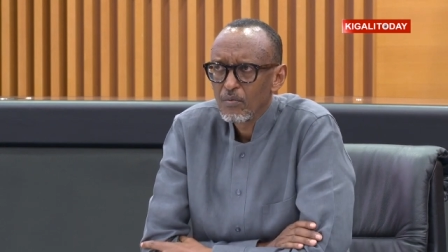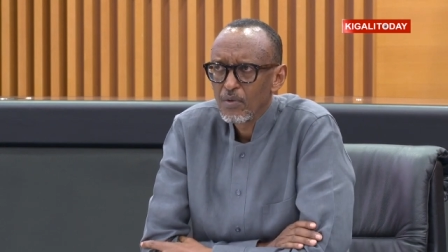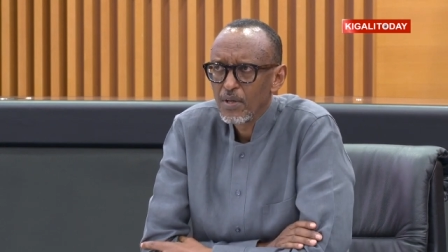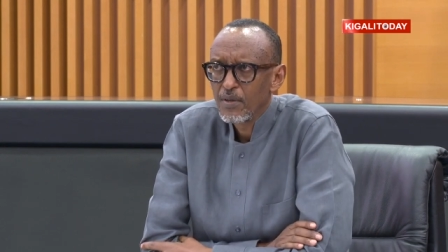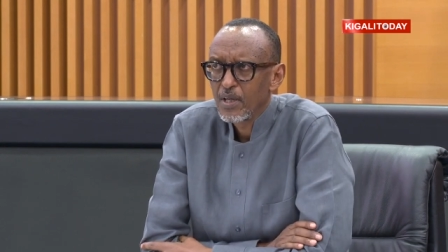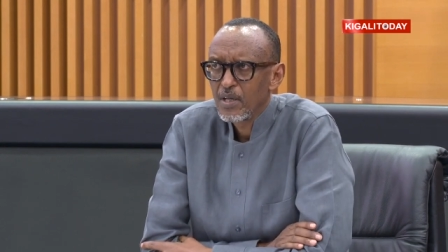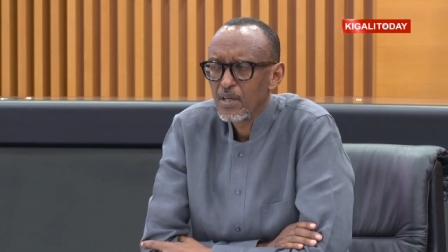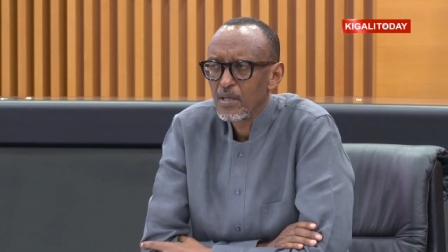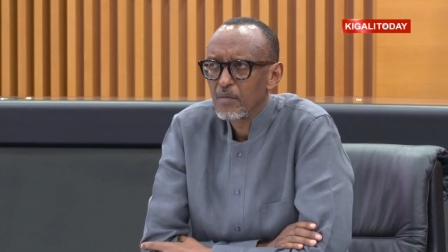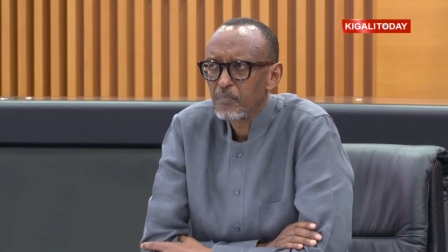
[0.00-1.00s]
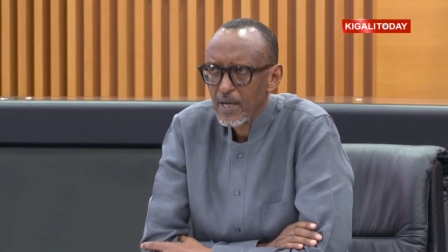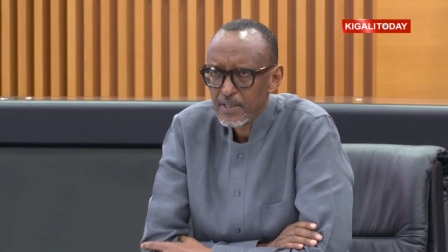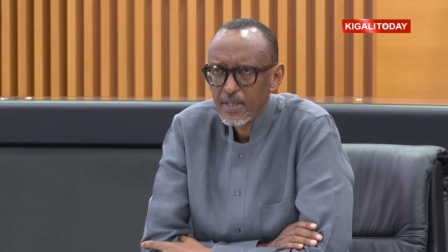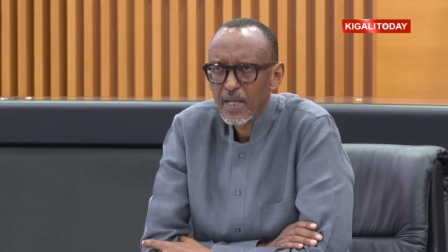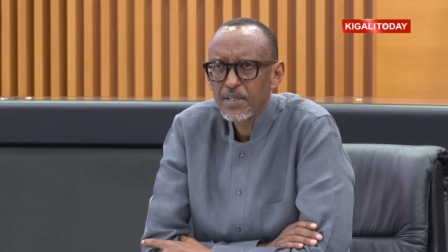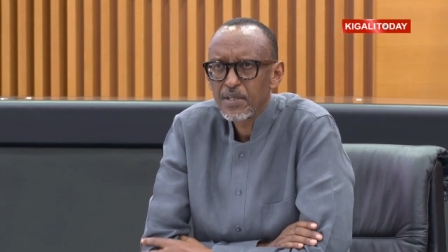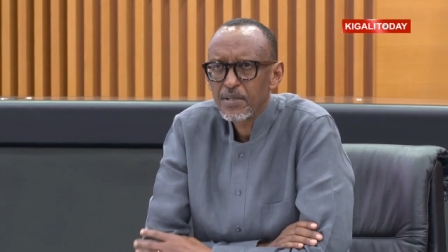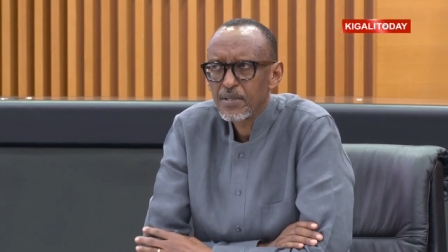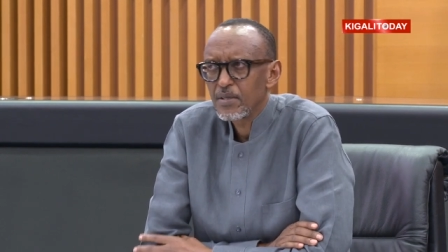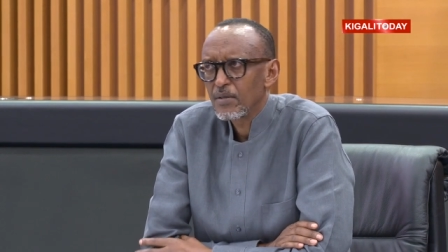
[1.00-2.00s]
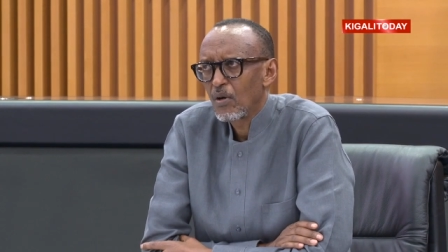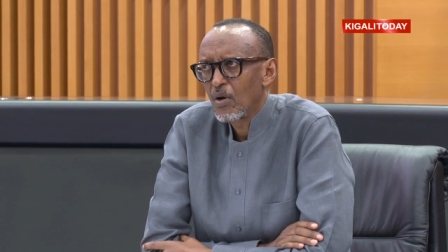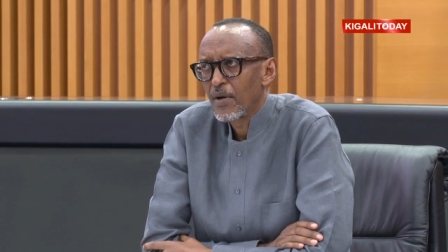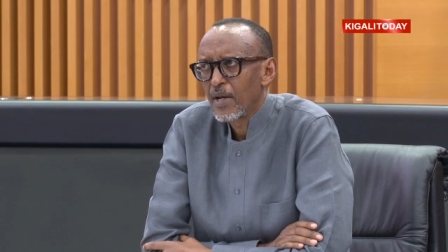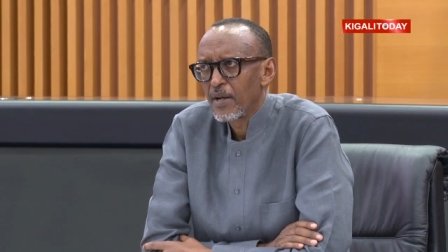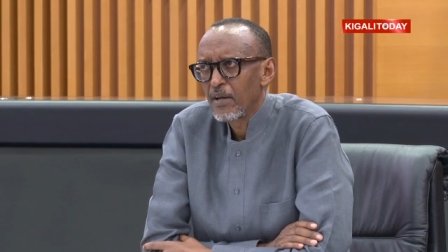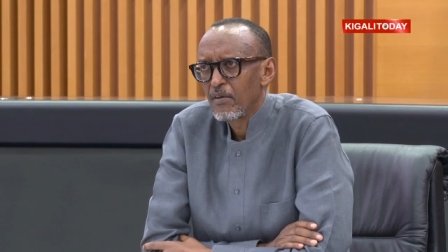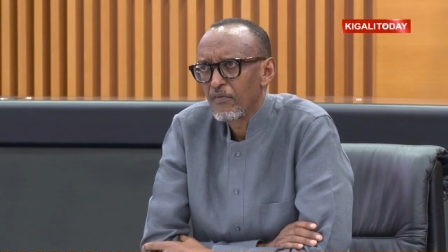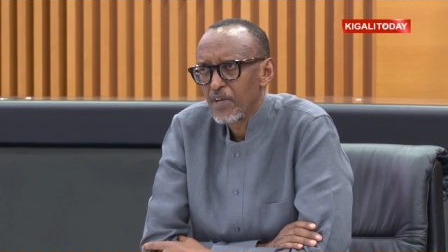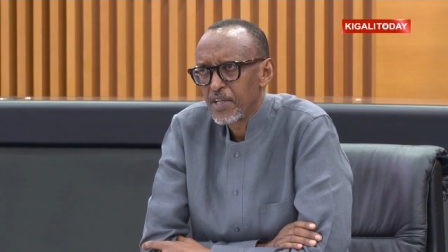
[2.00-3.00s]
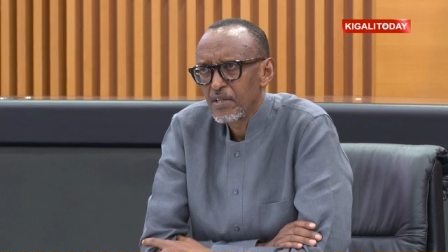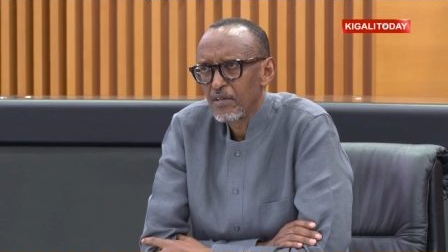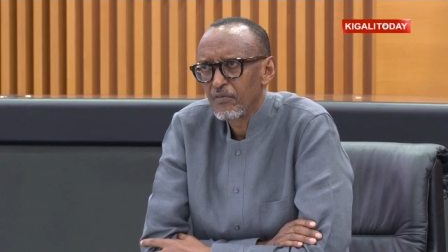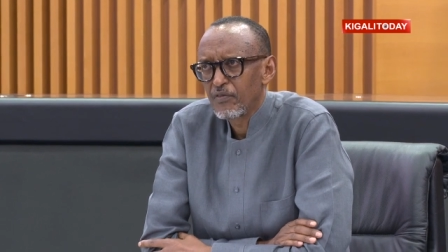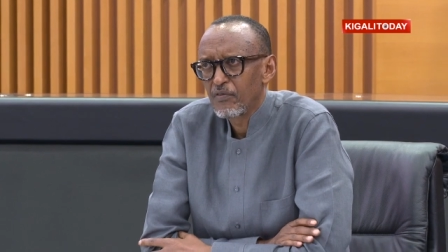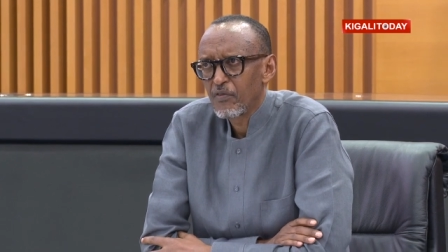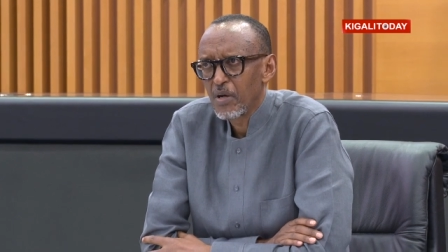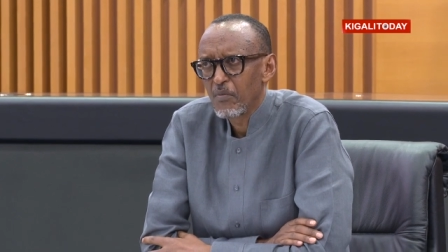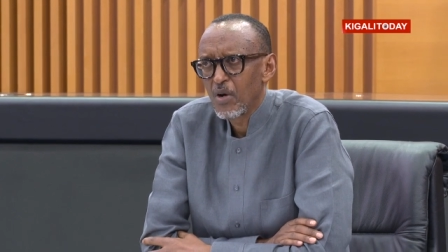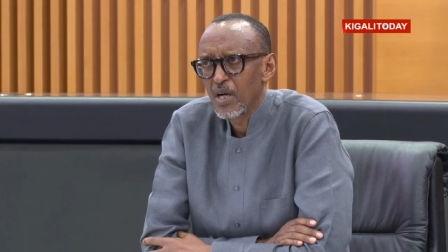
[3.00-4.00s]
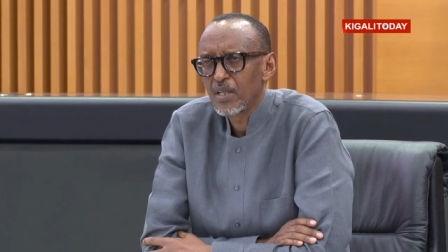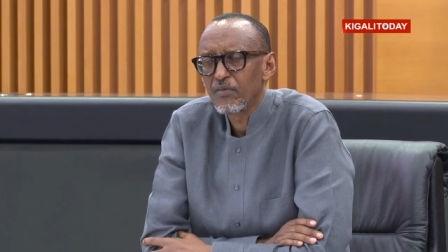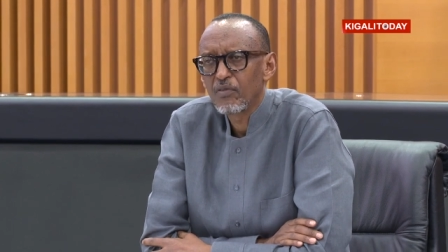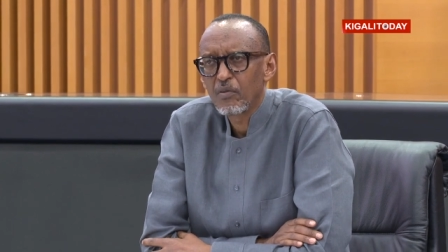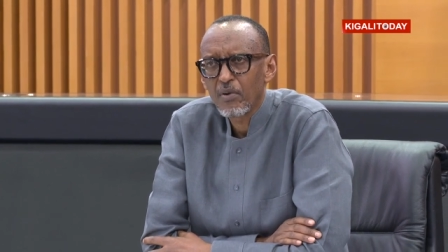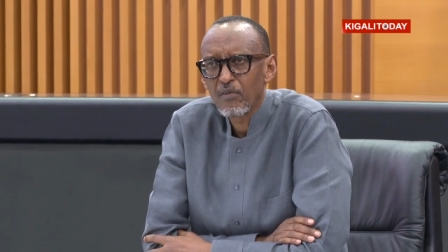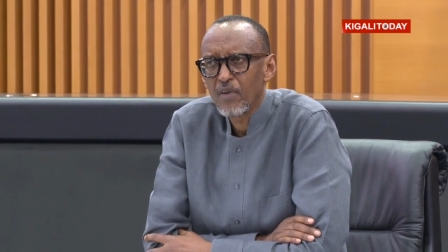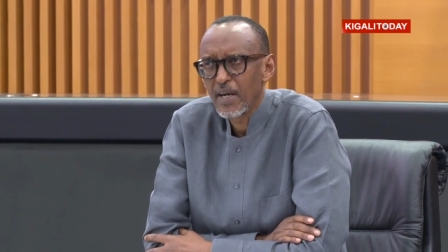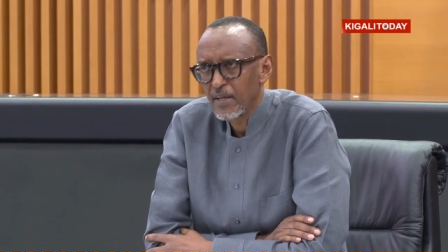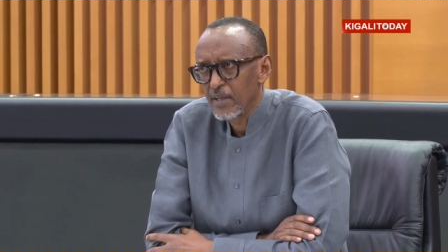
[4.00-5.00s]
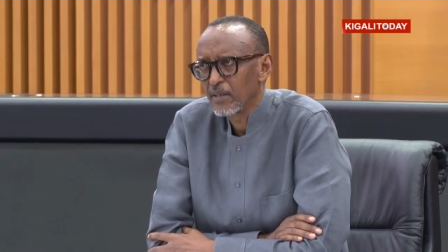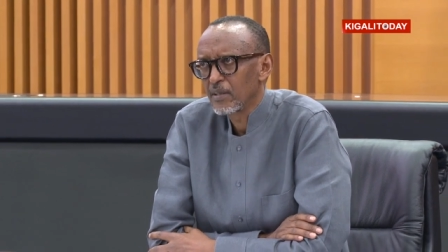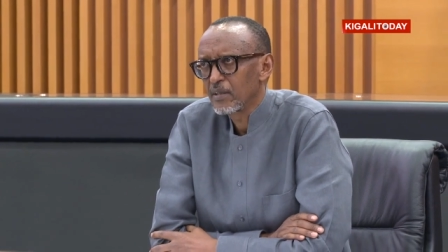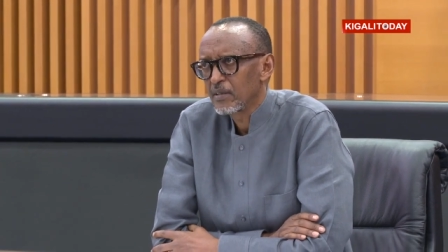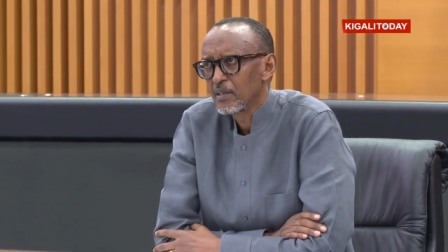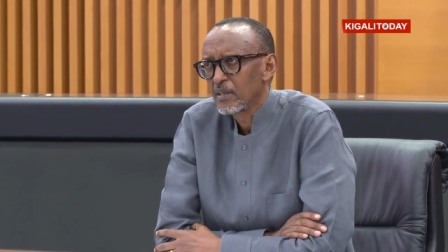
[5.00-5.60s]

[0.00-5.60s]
with key partners on an innovative framework for providing